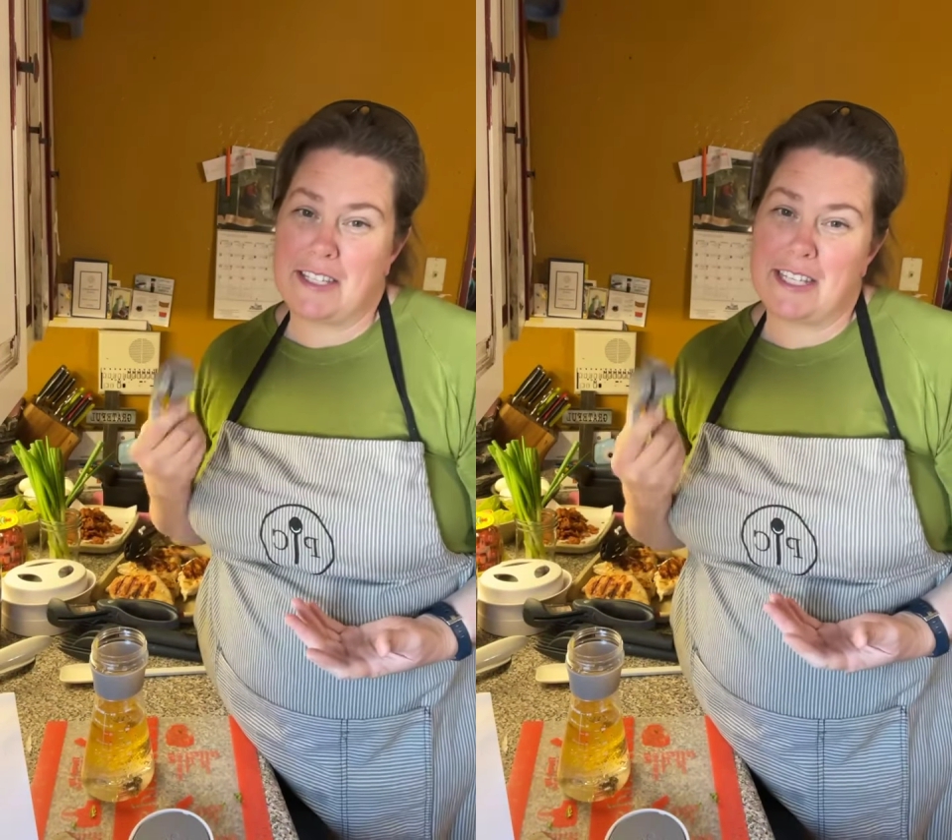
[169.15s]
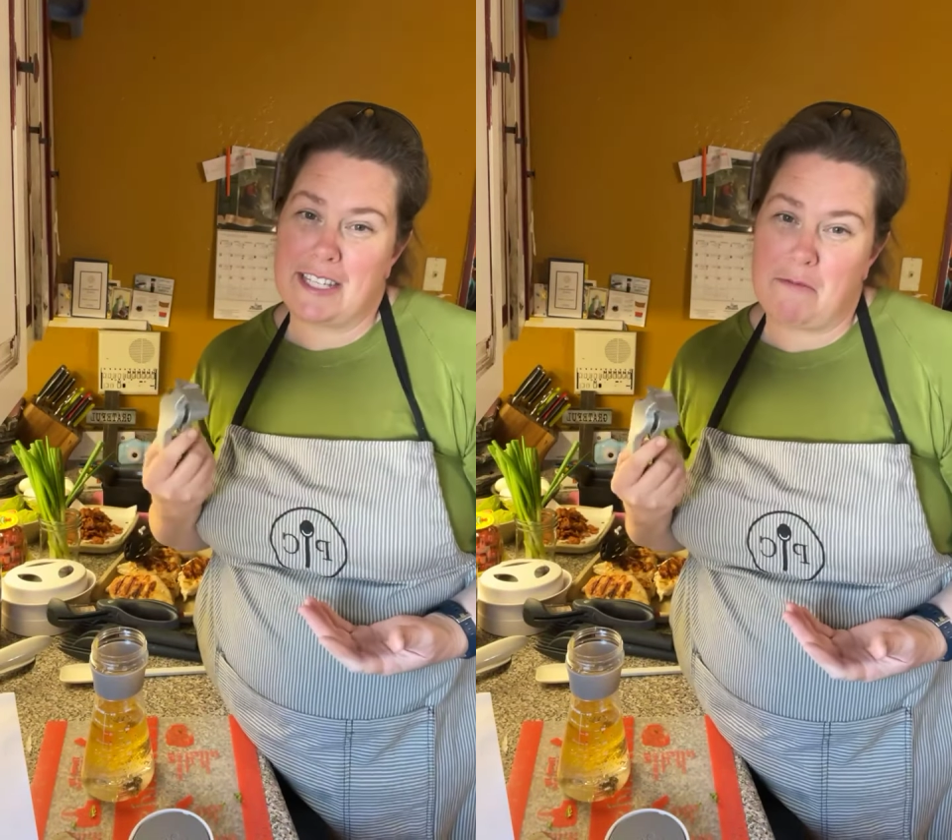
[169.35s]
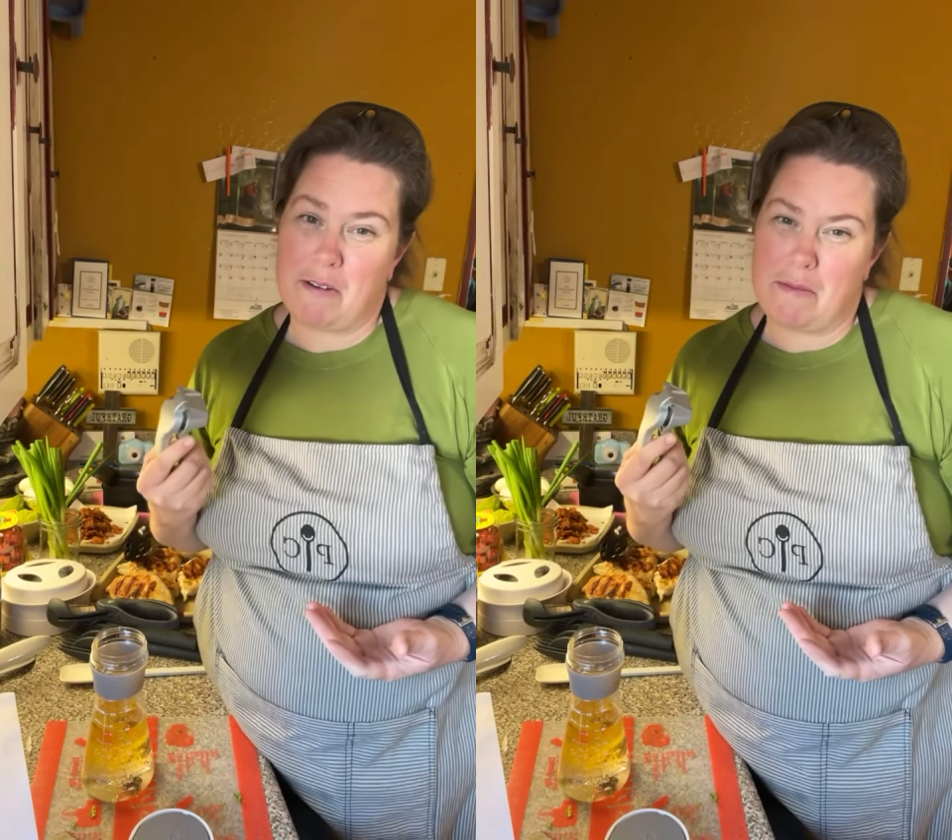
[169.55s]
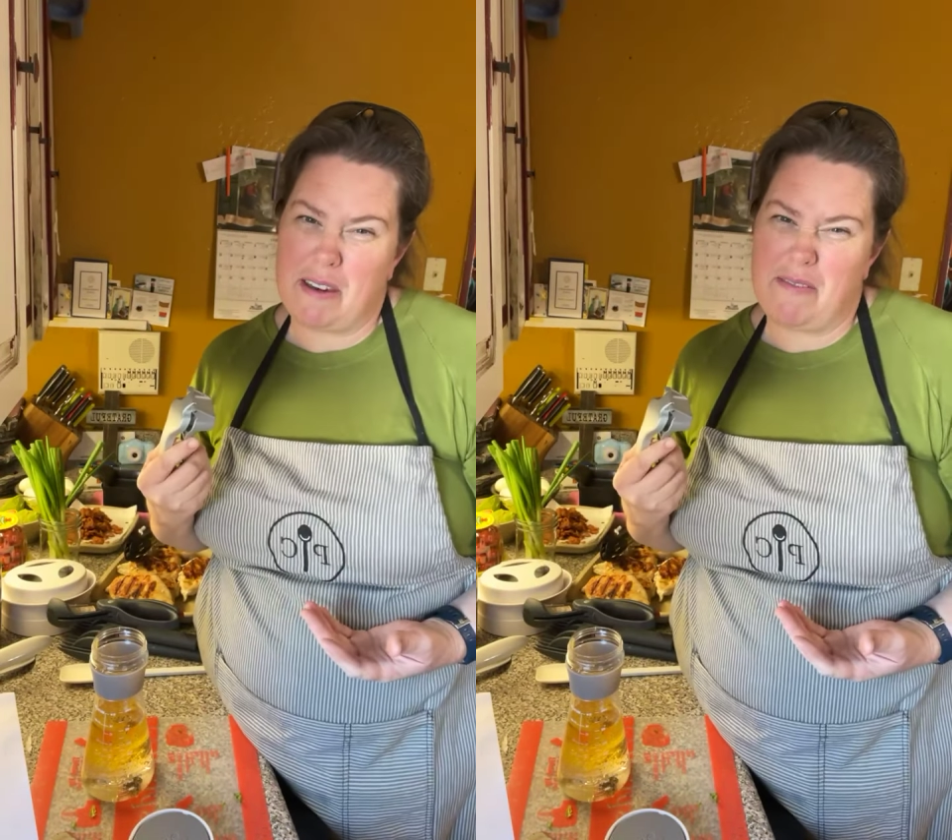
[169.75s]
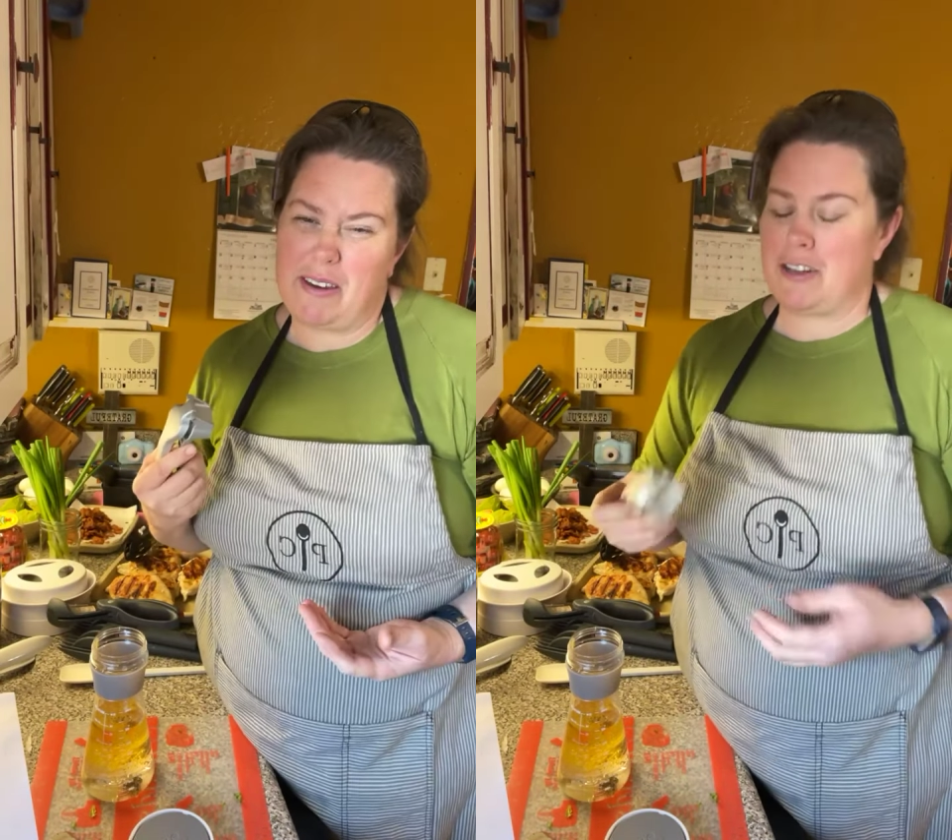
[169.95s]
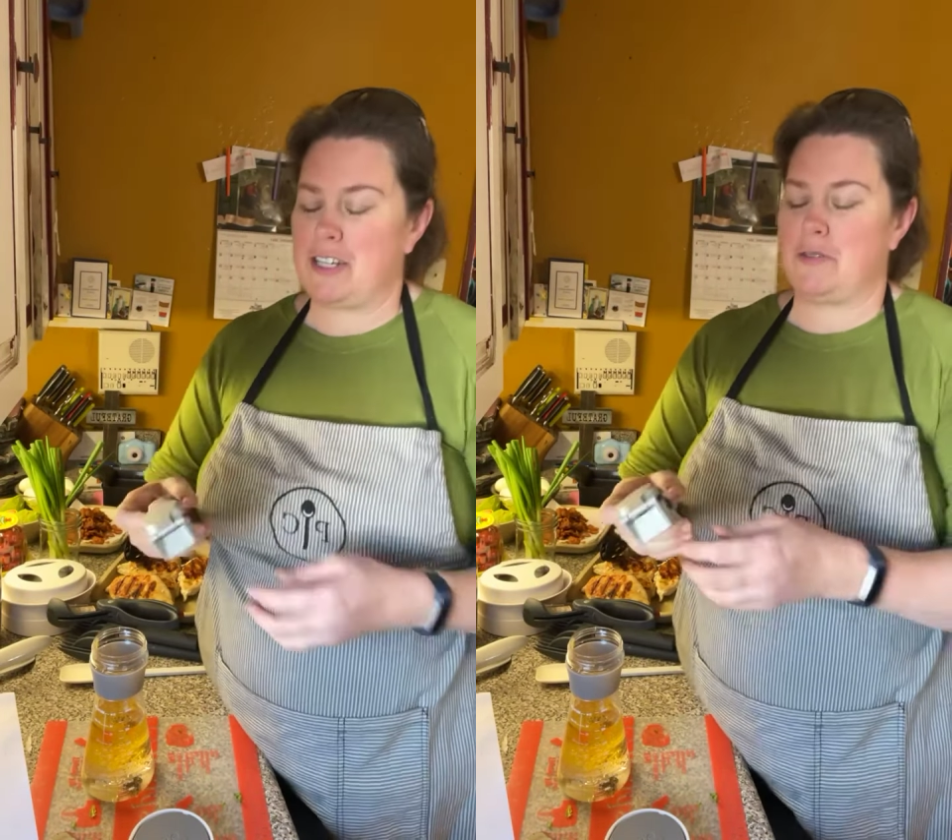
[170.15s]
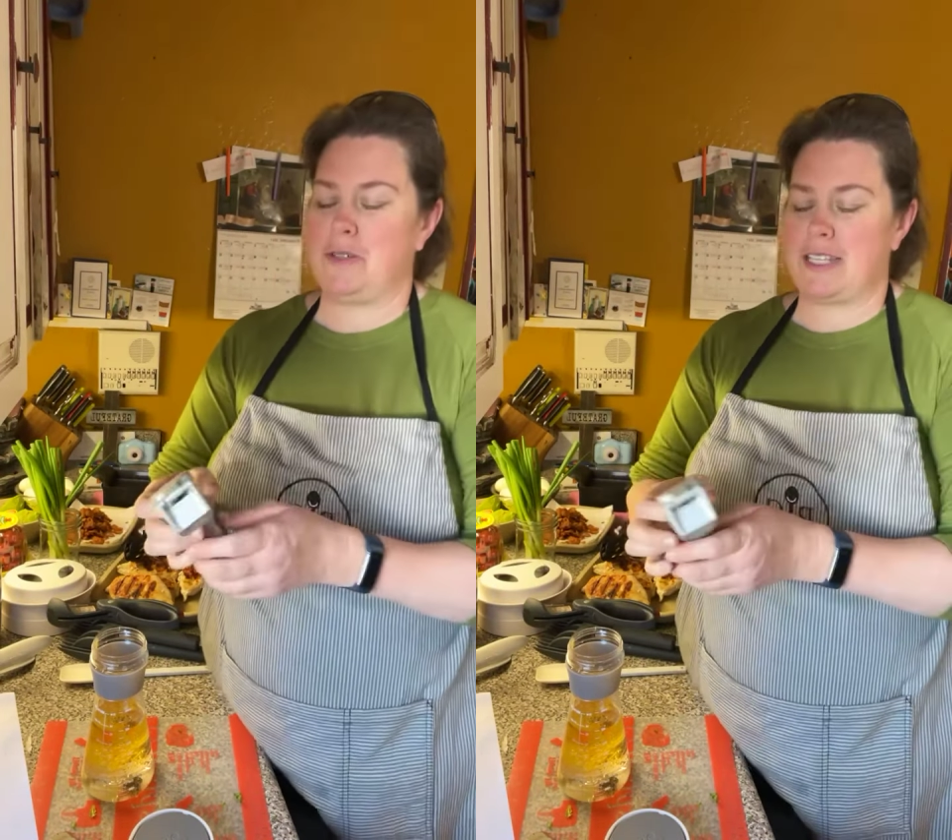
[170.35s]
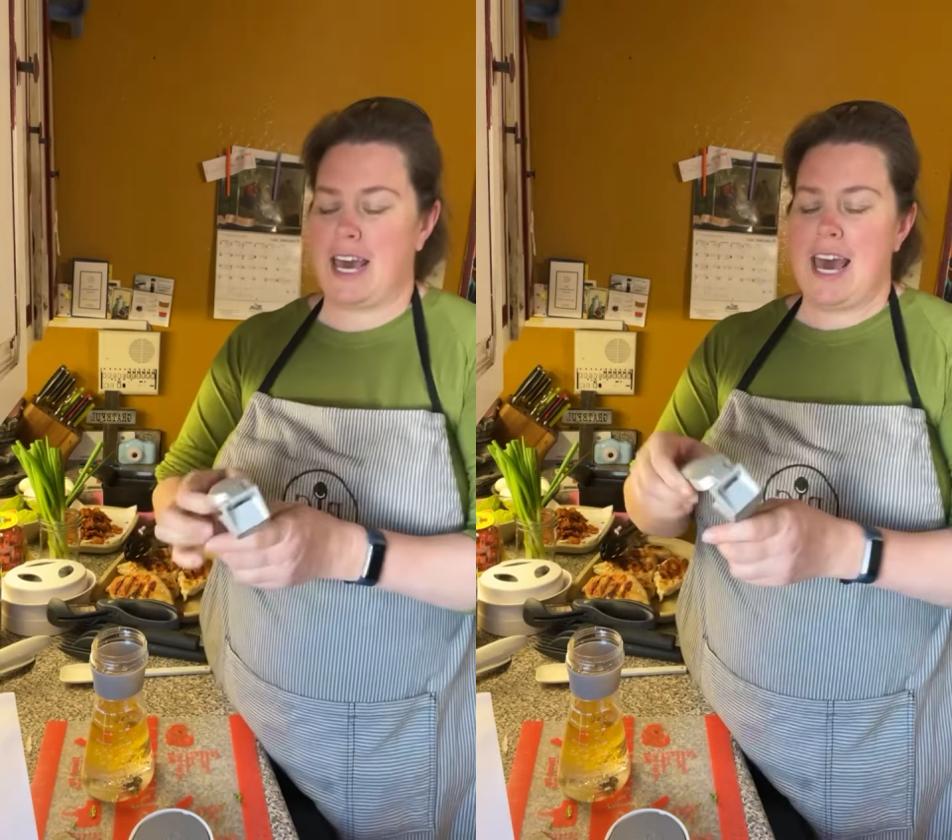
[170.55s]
is like one of my favorite tools.